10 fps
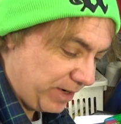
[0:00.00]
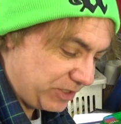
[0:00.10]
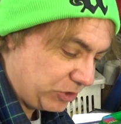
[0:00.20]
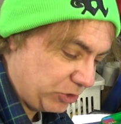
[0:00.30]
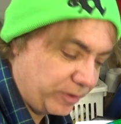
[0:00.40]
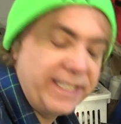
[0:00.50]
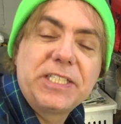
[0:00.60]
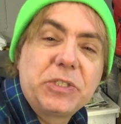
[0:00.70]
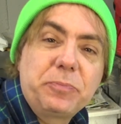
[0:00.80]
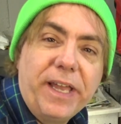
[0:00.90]
when Street
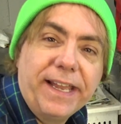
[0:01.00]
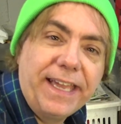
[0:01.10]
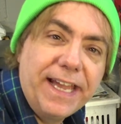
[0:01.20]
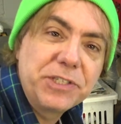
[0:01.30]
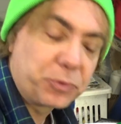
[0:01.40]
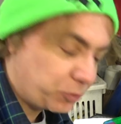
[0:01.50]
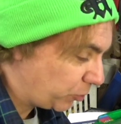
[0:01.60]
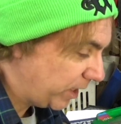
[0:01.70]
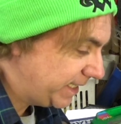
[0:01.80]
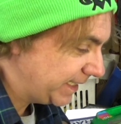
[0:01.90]
Spec as a
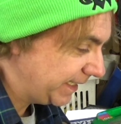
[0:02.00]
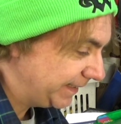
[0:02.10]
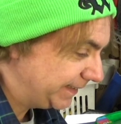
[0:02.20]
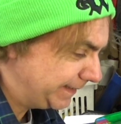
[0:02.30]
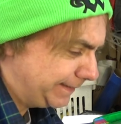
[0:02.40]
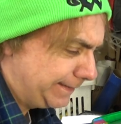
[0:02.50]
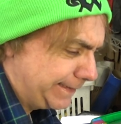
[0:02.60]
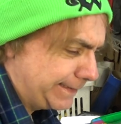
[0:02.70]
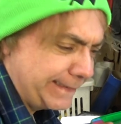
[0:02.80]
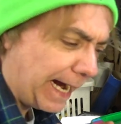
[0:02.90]
racing
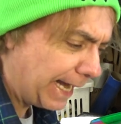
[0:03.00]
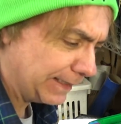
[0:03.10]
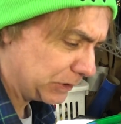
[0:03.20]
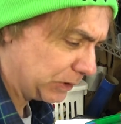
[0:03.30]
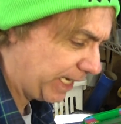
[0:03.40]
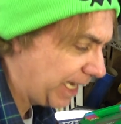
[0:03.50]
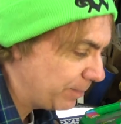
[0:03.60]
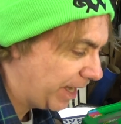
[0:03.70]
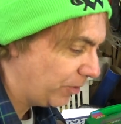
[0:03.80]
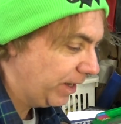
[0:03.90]
style
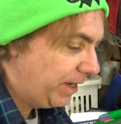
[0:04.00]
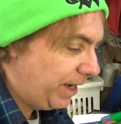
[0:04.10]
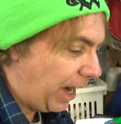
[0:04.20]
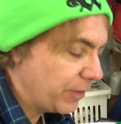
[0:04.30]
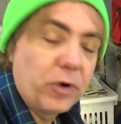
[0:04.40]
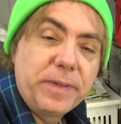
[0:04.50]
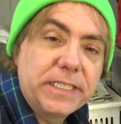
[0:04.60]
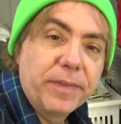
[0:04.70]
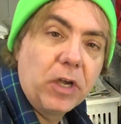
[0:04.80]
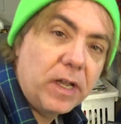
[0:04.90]
came out, I thought it'd be
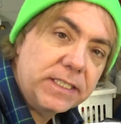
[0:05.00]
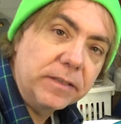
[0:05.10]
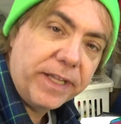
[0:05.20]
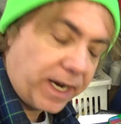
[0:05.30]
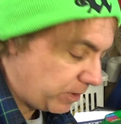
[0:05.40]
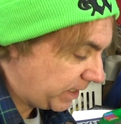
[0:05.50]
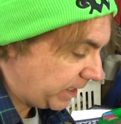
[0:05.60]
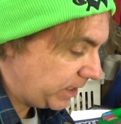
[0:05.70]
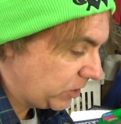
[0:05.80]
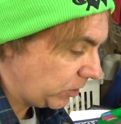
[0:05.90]
something awesome that I would
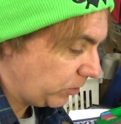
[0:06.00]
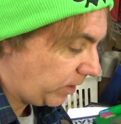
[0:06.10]
get into.